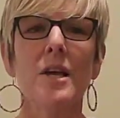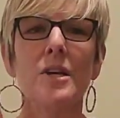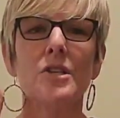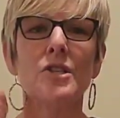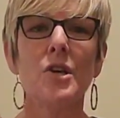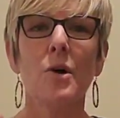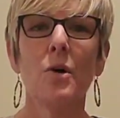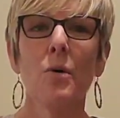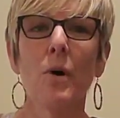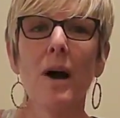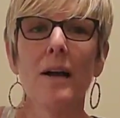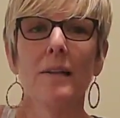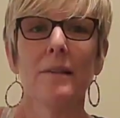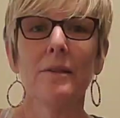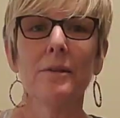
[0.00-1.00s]
So
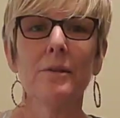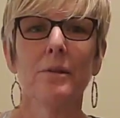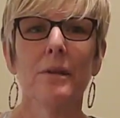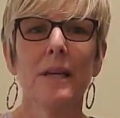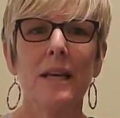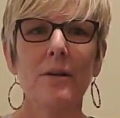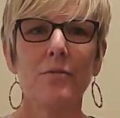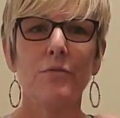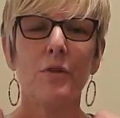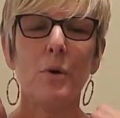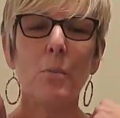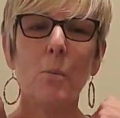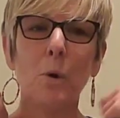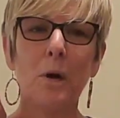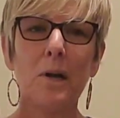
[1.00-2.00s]
I literally feel
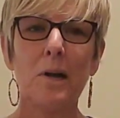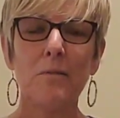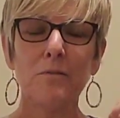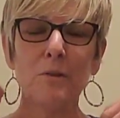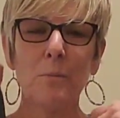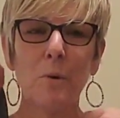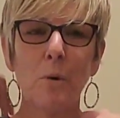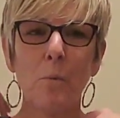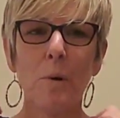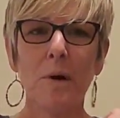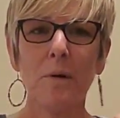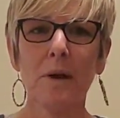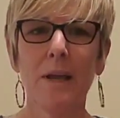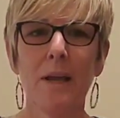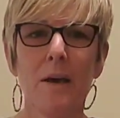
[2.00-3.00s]
more comfortable
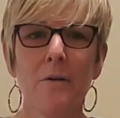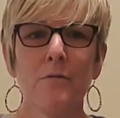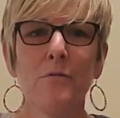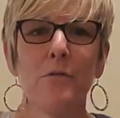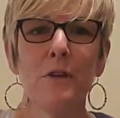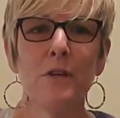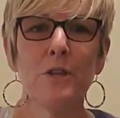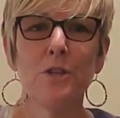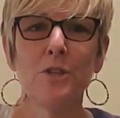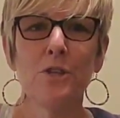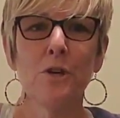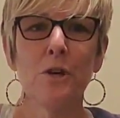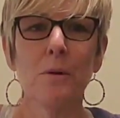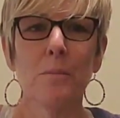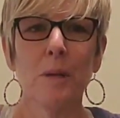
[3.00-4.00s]
wearing a fitted shirt.